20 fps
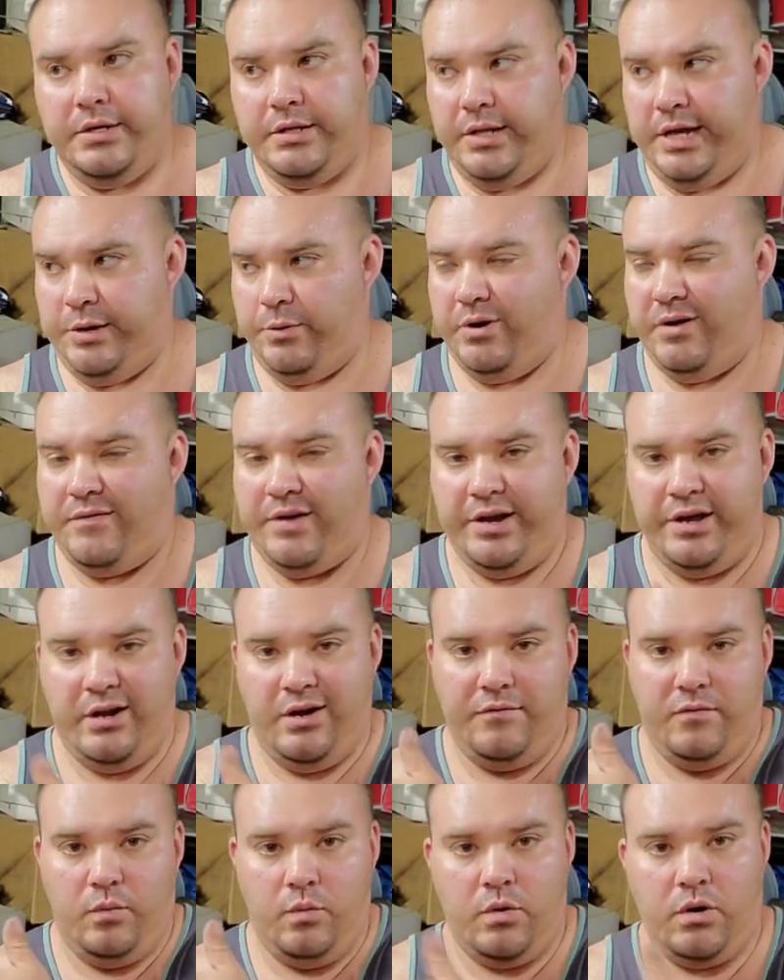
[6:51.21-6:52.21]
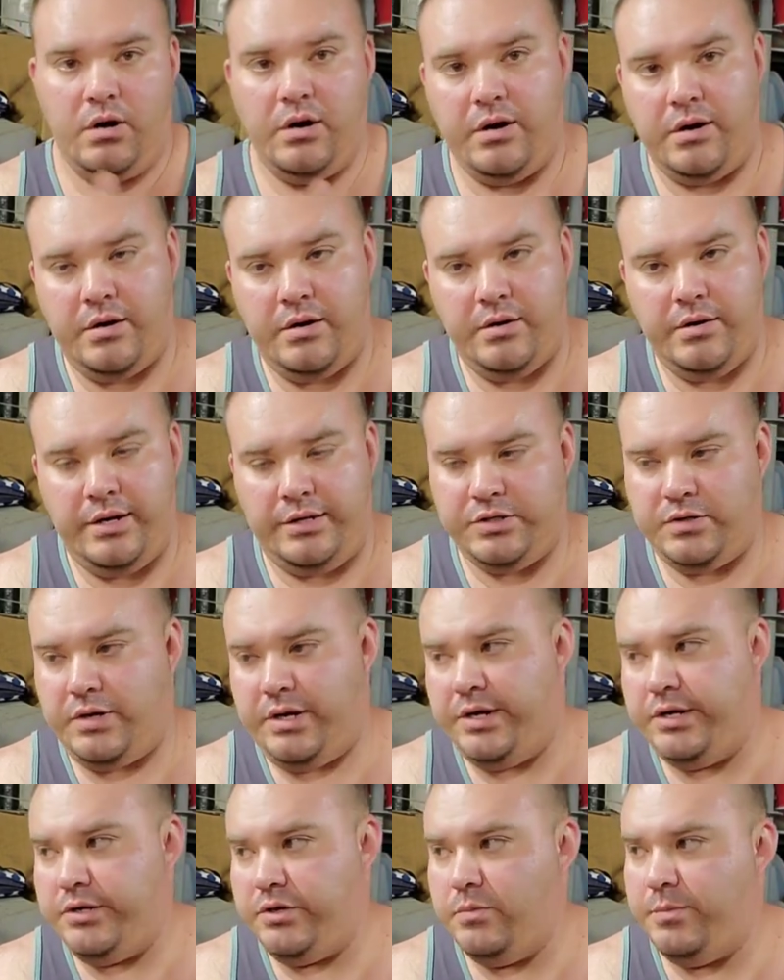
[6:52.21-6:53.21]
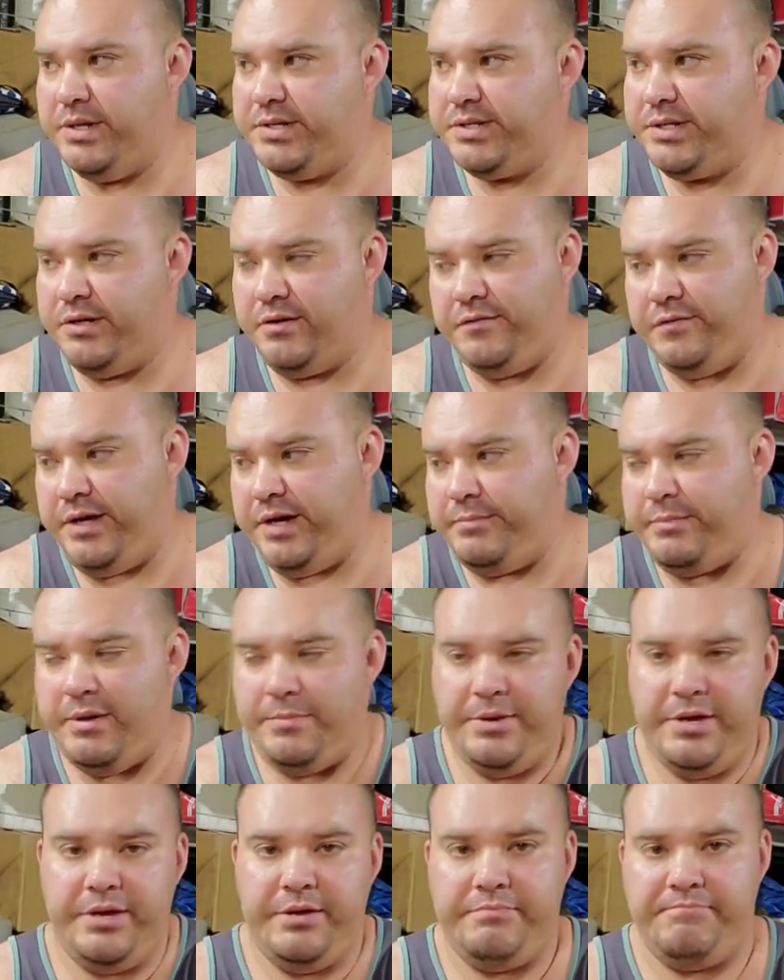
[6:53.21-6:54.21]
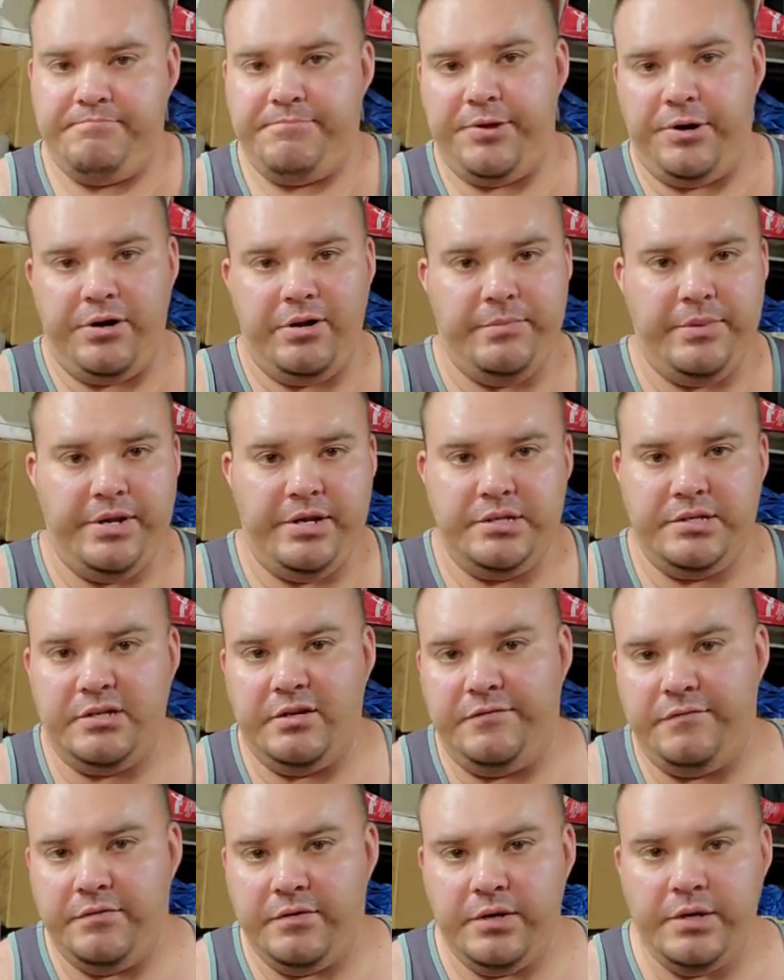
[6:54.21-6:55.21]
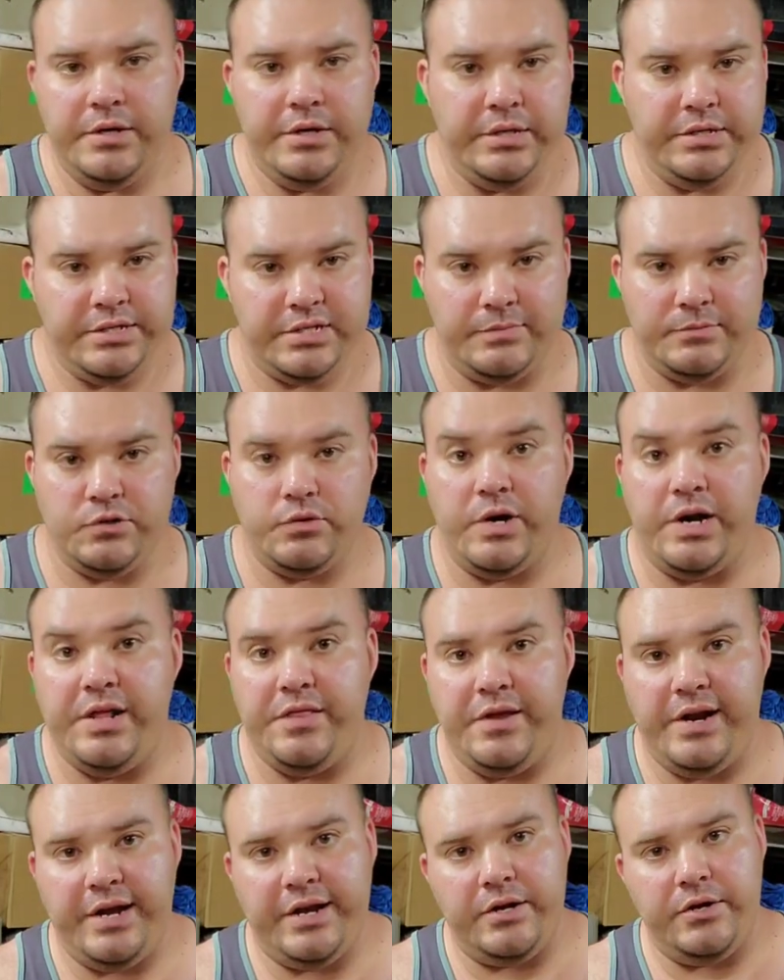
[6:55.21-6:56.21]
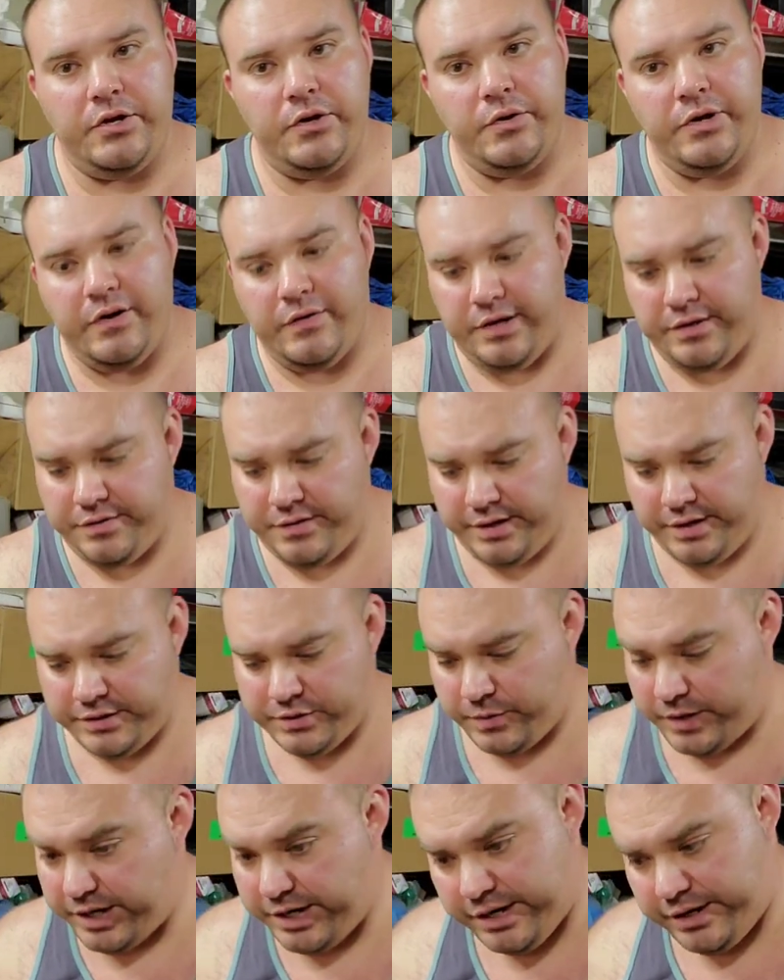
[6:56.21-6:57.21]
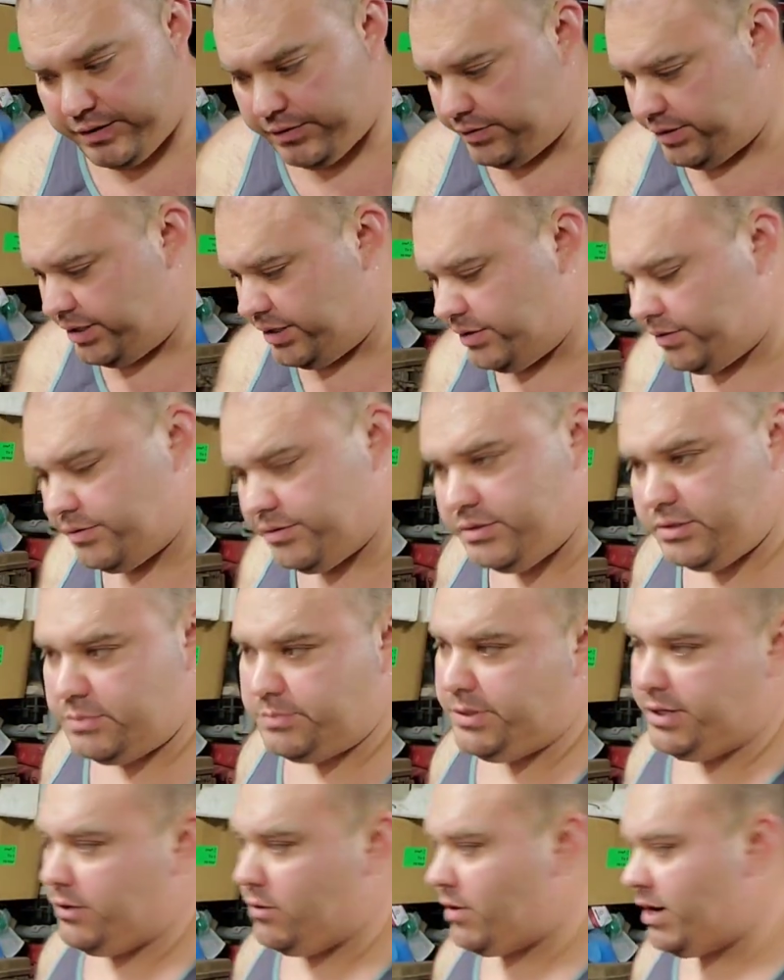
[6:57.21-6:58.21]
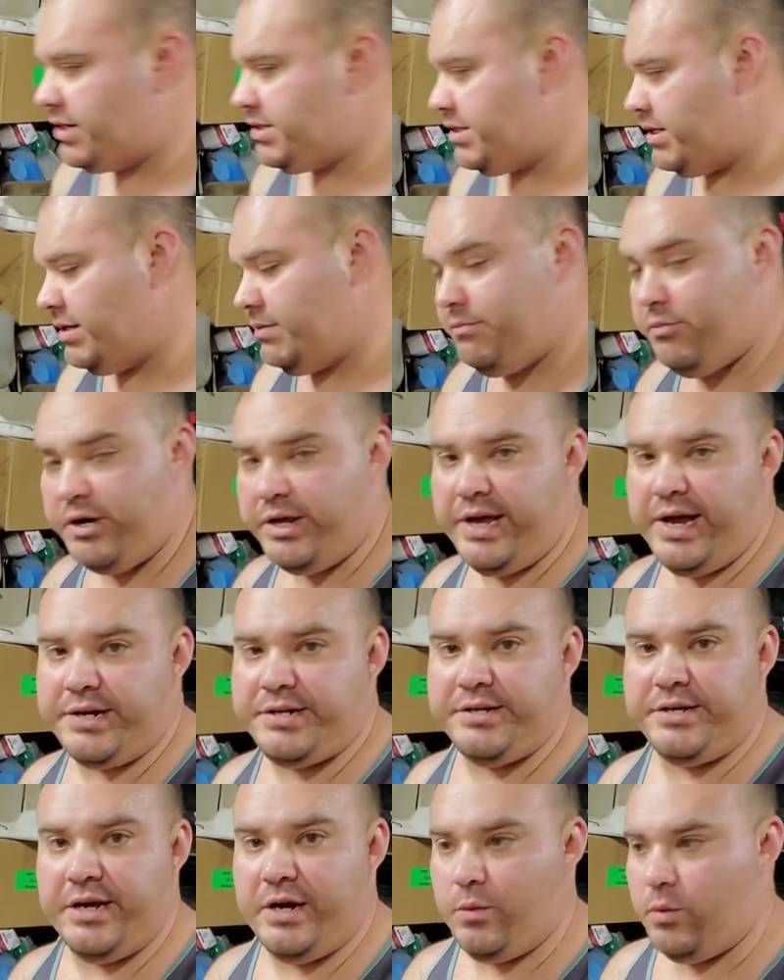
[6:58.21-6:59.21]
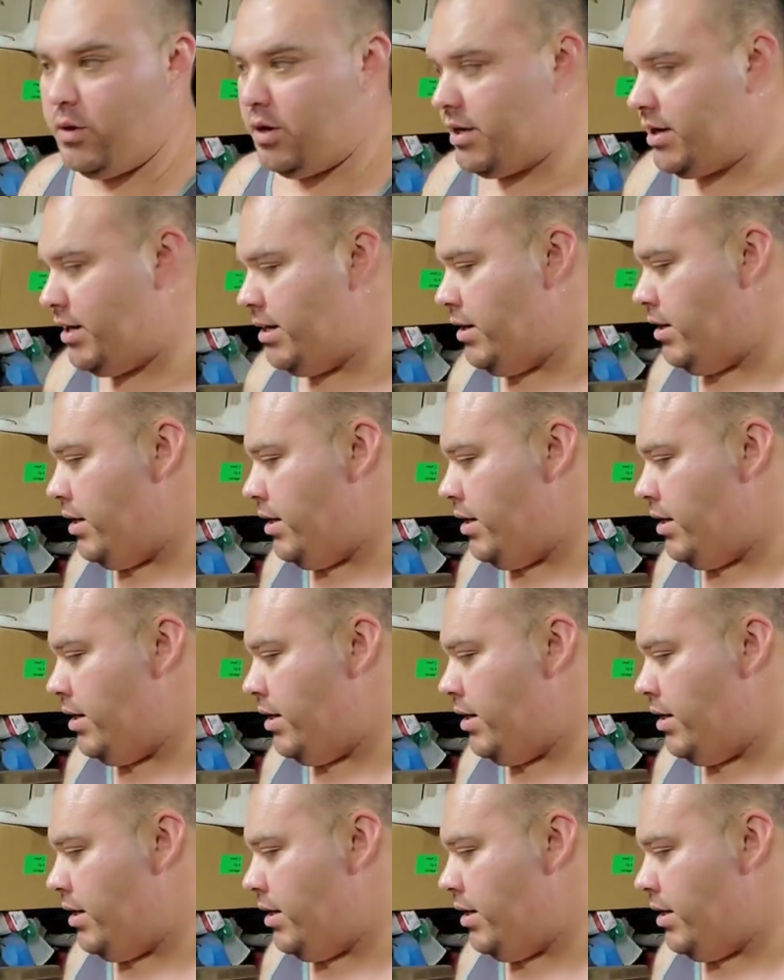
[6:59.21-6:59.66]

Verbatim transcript: Like whenever I get off of work, I'll try and do myself like maybe 30 minutes of some training that I can do and everything. Because right now, you know, it's been crazy, pretty hectic at work.